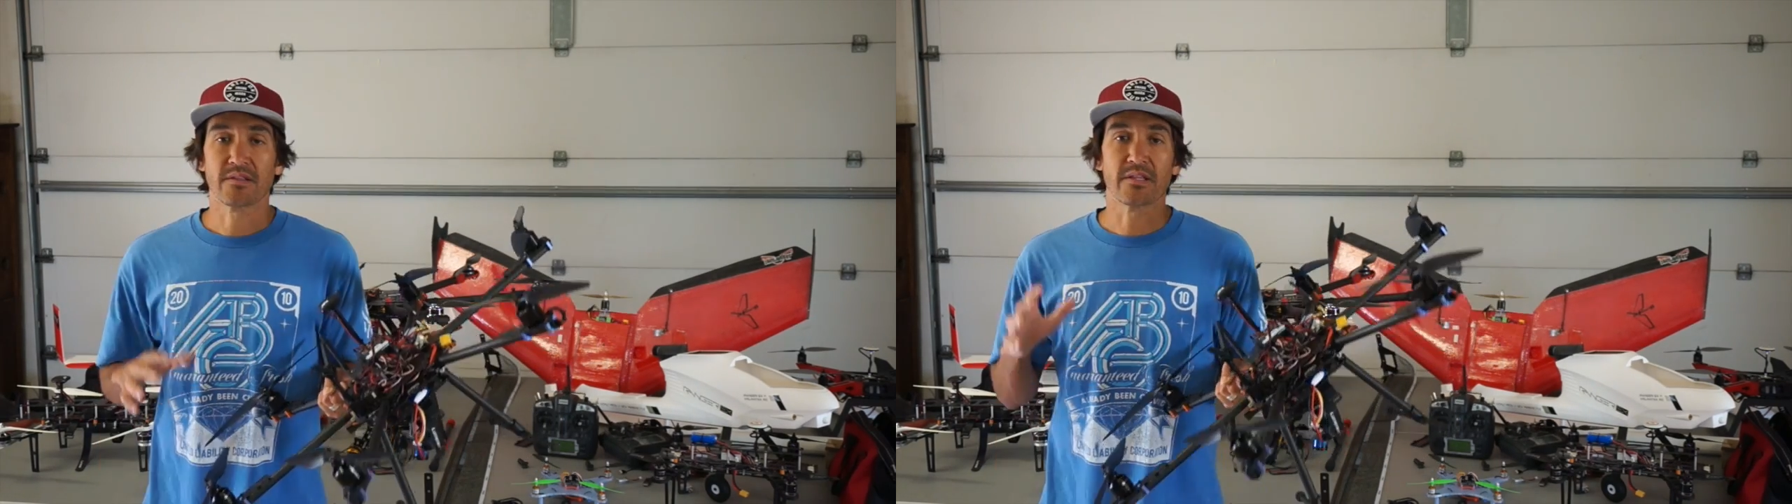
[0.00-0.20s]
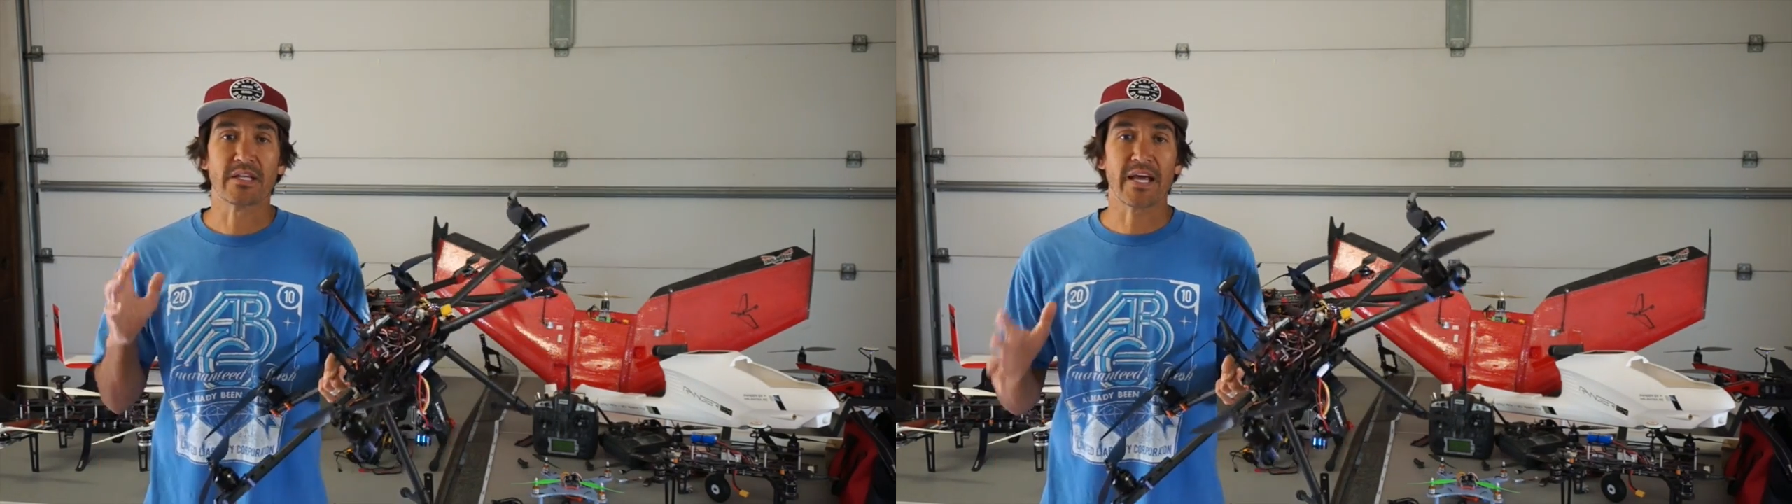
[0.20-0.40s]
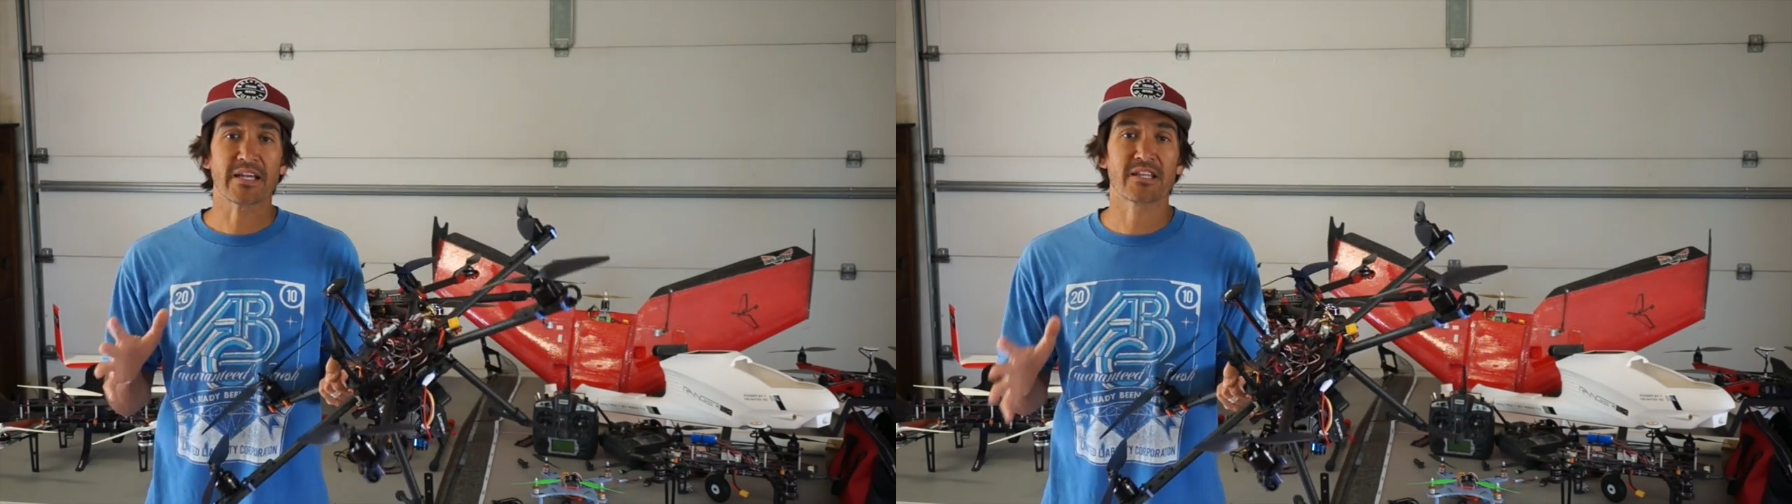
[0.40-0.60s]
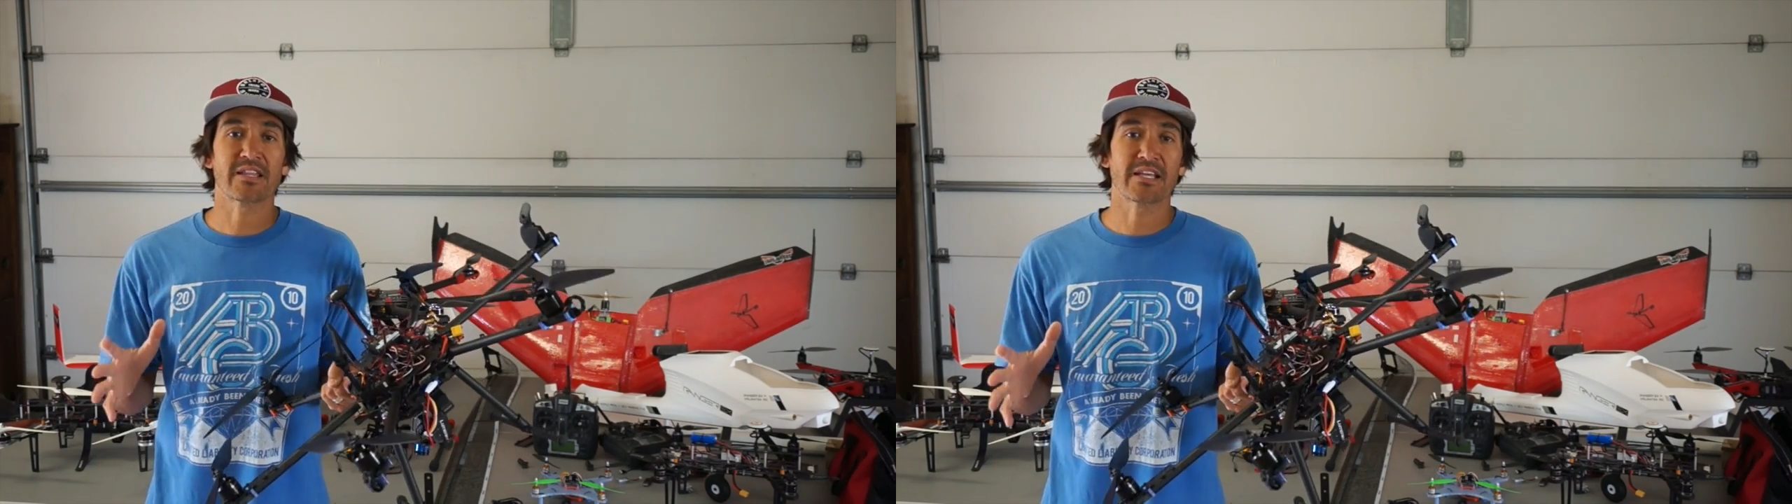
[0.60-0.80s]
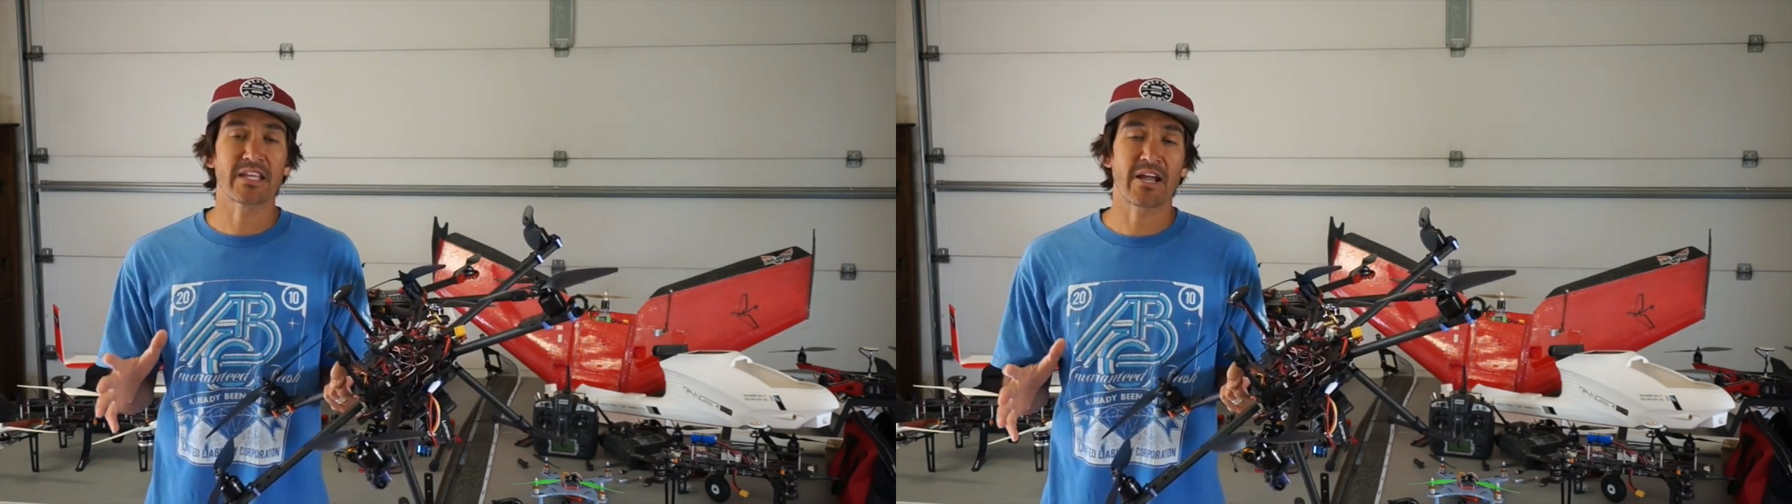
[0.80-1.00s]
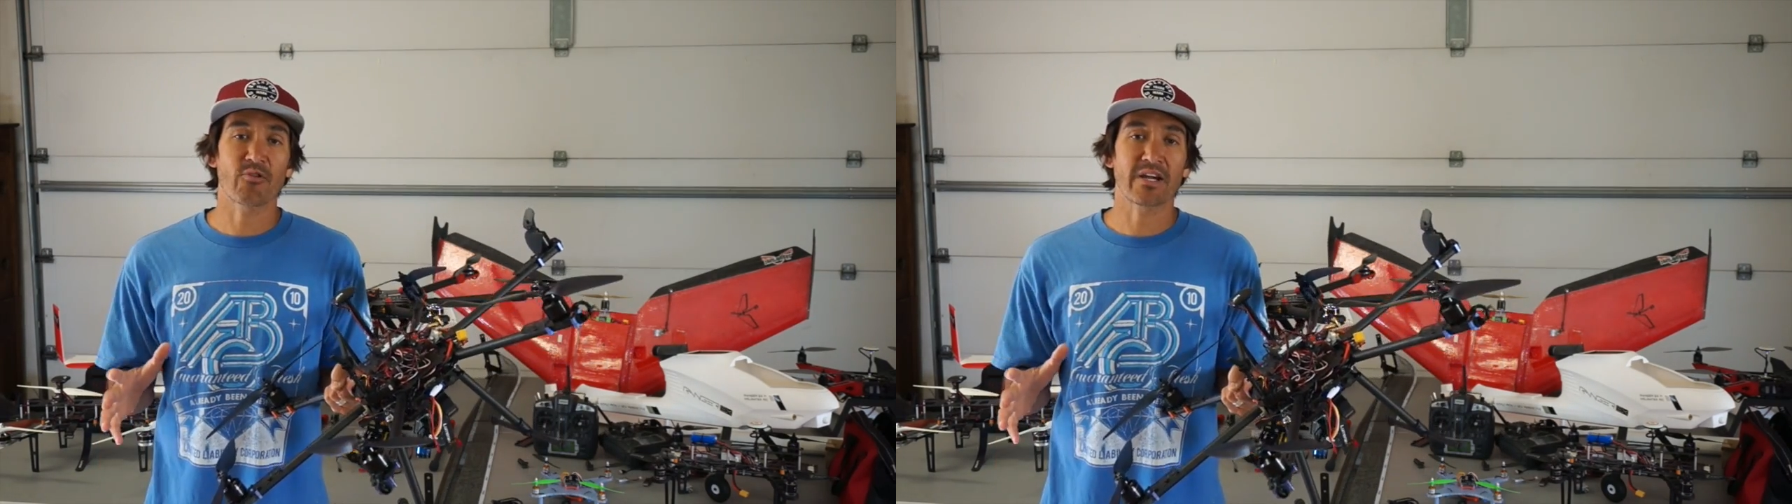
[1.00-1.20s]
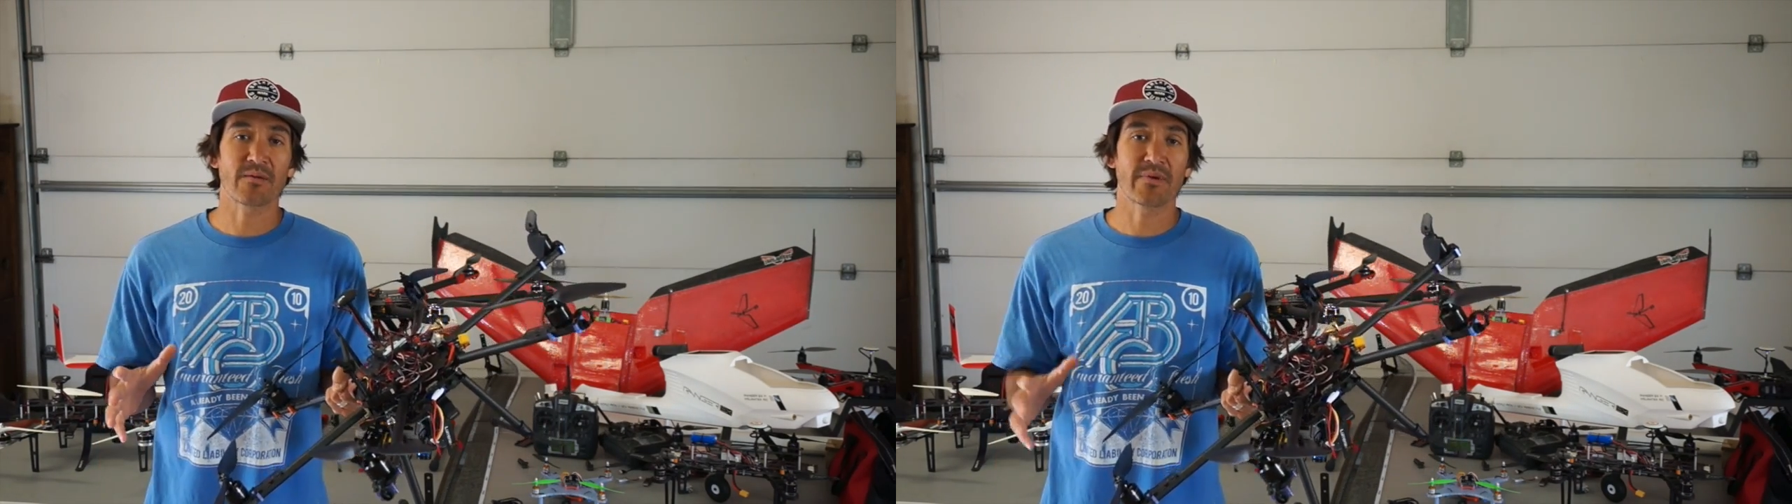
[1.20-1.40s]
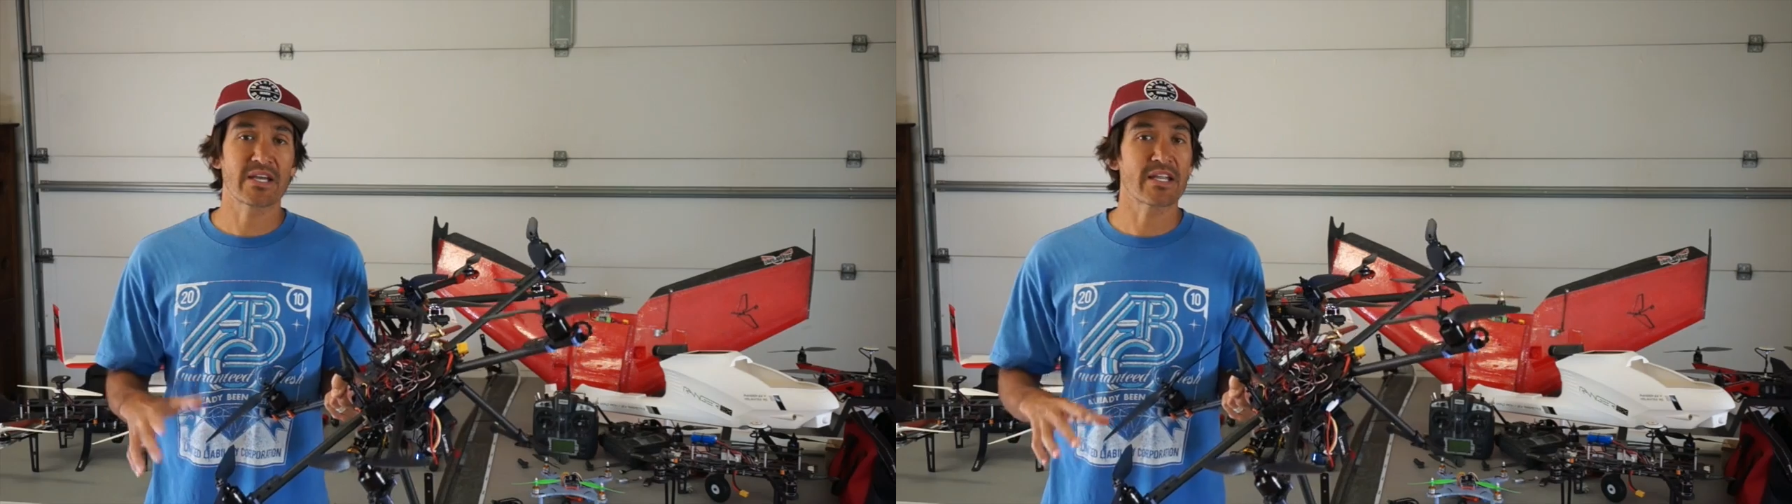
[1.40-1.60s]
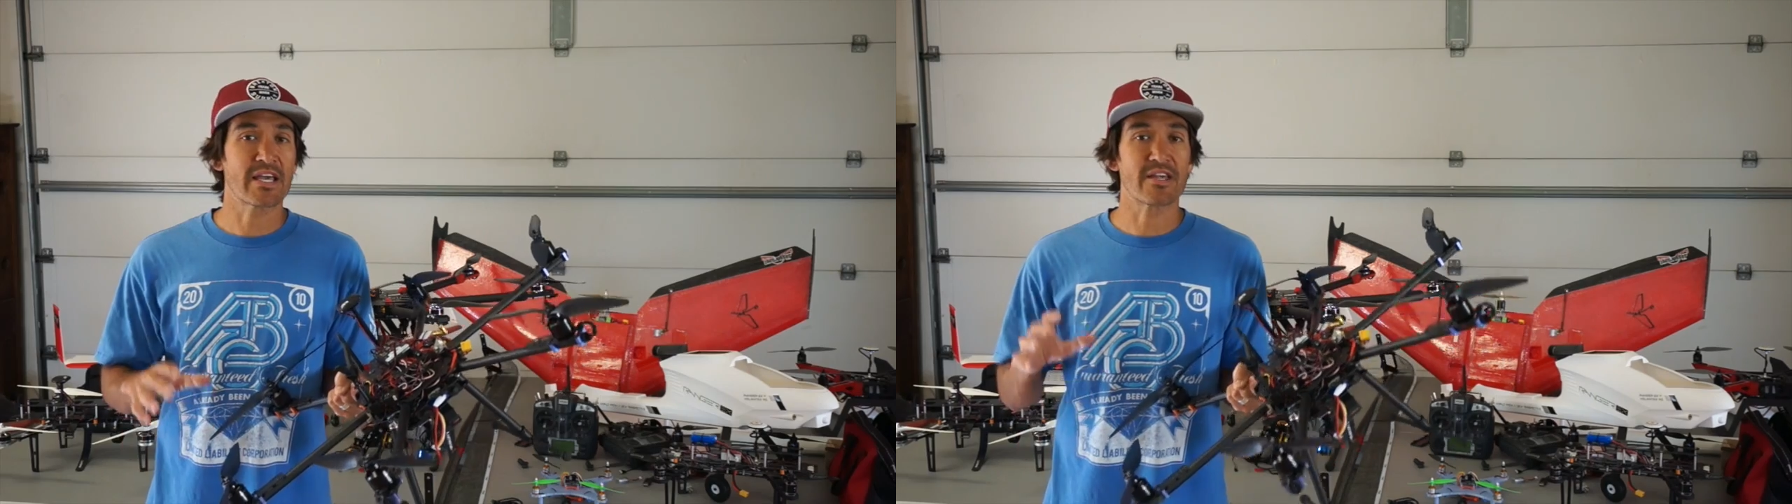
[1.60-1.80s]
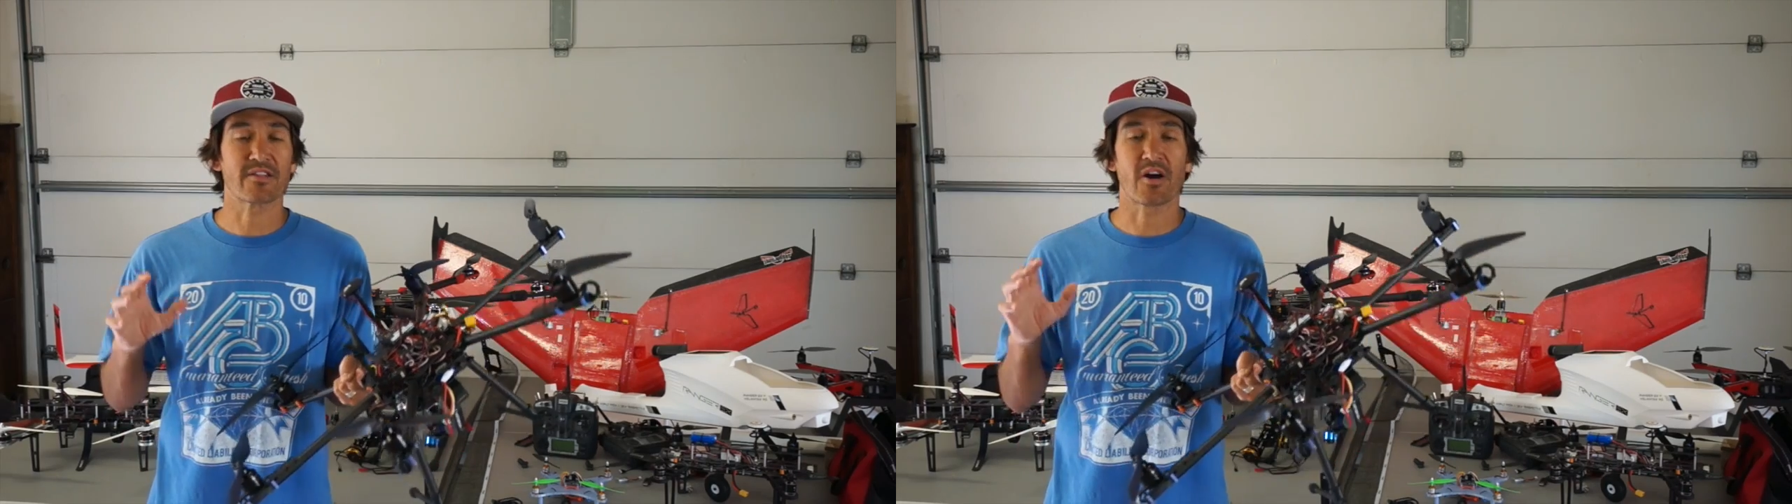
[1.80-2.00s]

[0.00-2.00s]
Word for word: The next thing that I recommend is